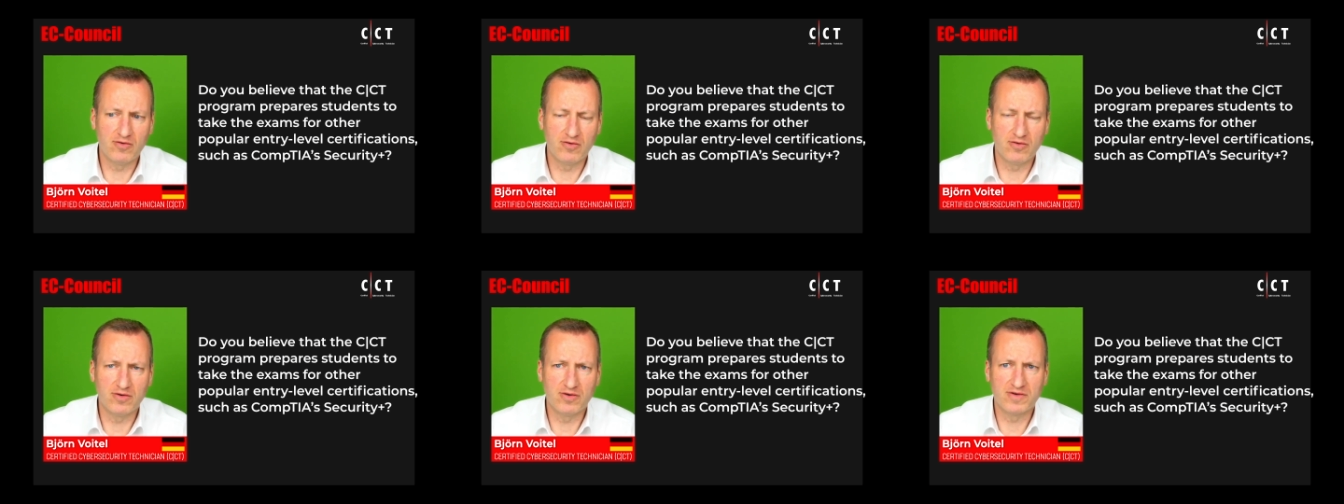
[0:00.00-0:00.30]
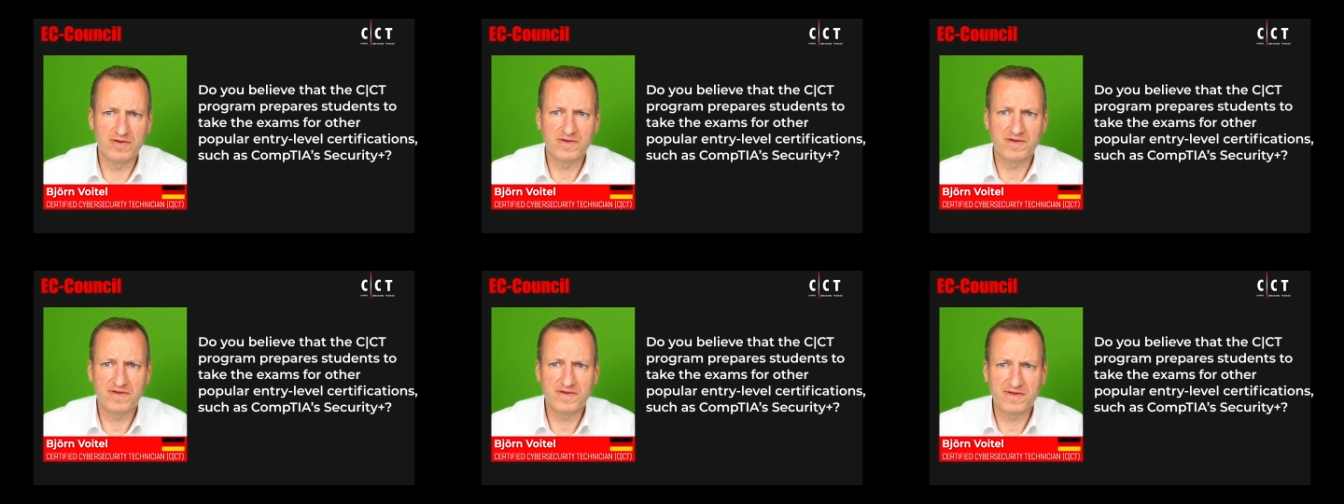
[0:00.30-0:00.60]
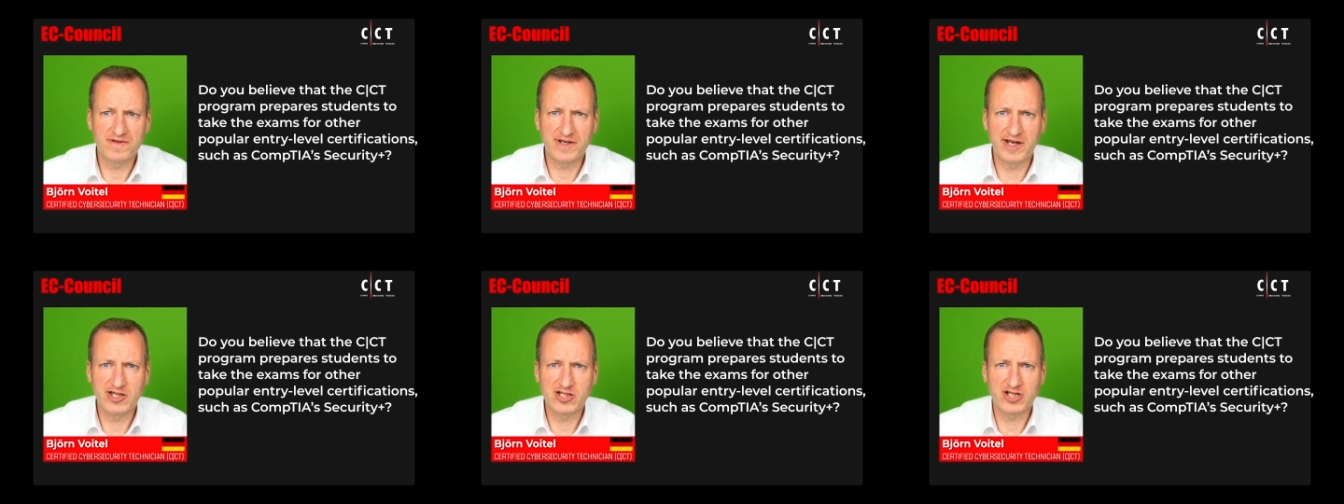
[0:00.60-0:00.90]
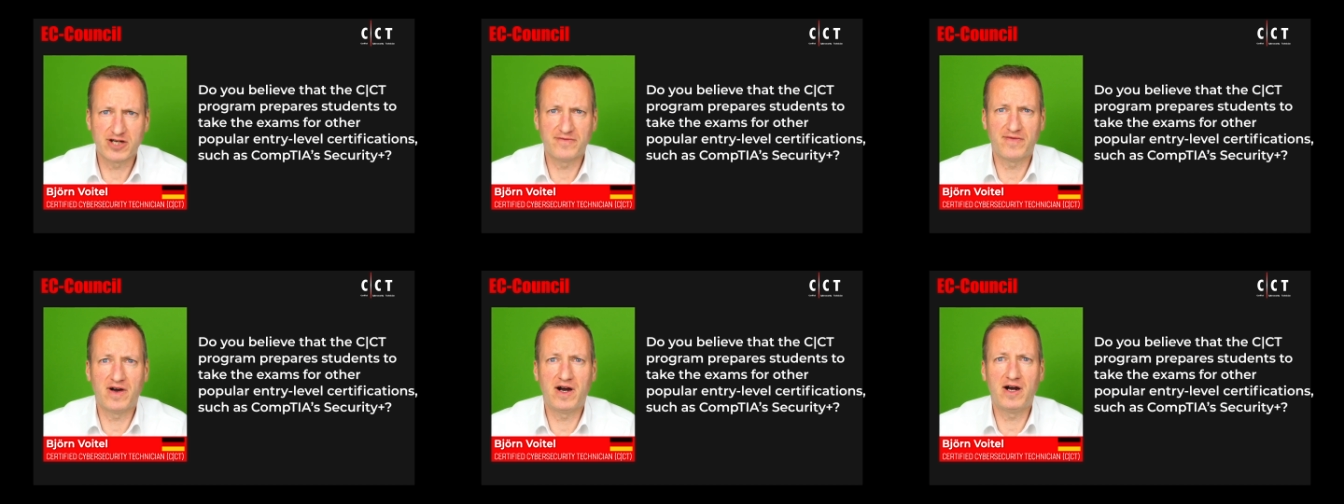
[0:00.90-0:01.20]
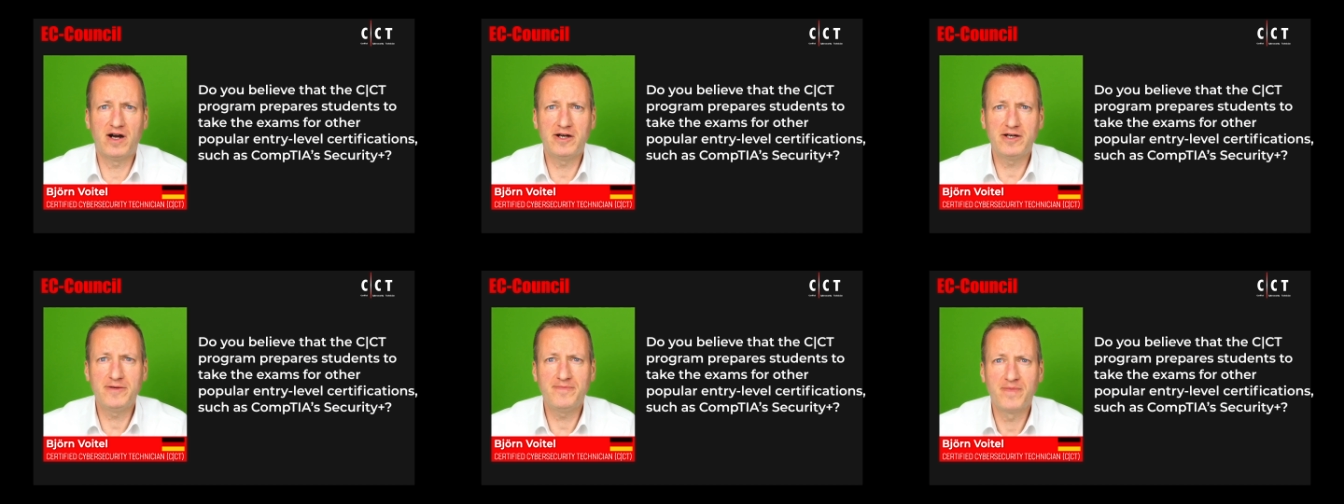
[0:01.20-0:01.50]
or
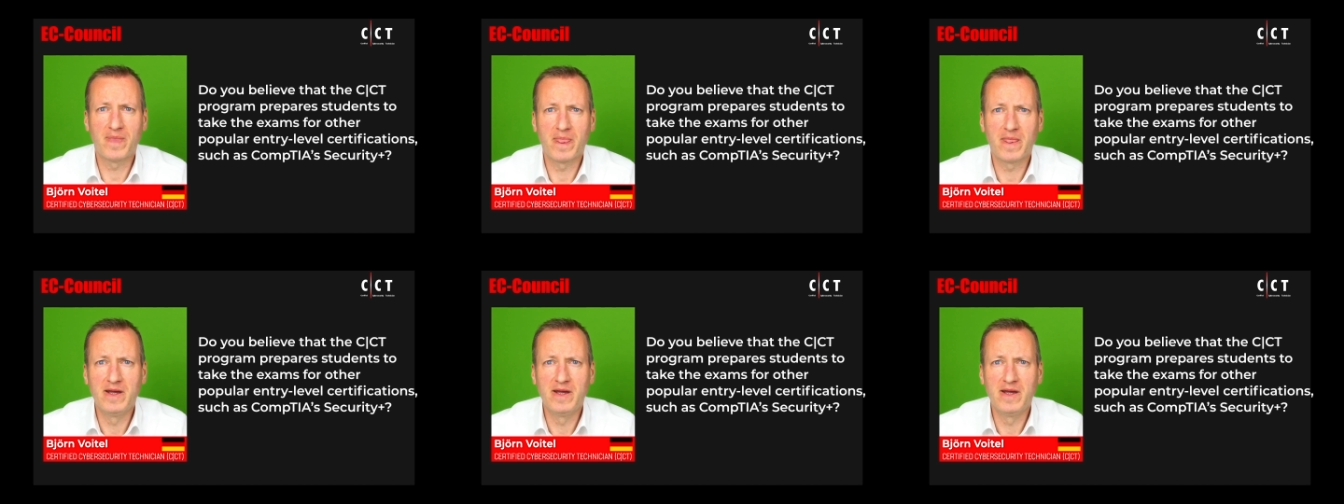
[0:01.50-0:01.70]
CHFI,